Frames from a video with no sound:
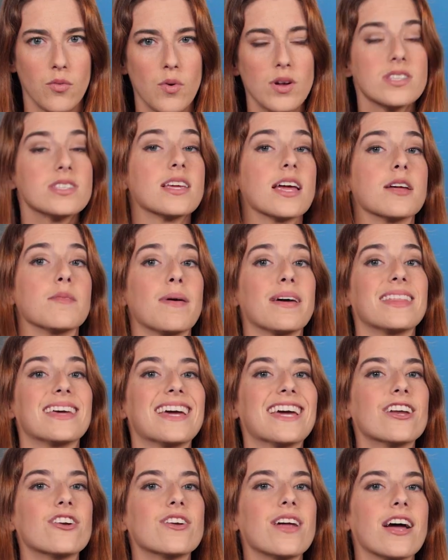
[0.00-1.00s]
One study by
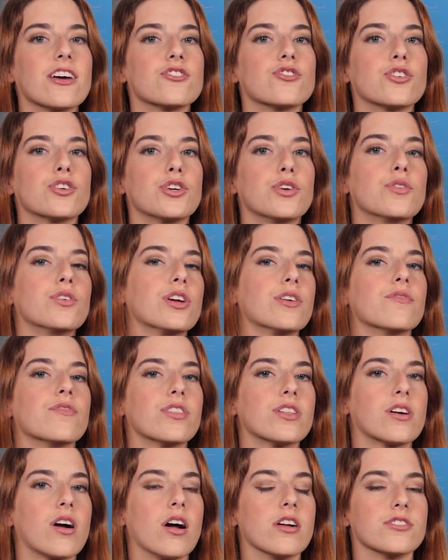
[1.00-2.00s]
the International Union
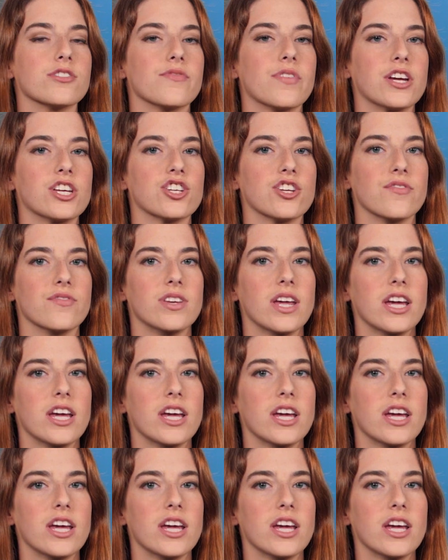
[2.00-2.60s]
for the Conservation of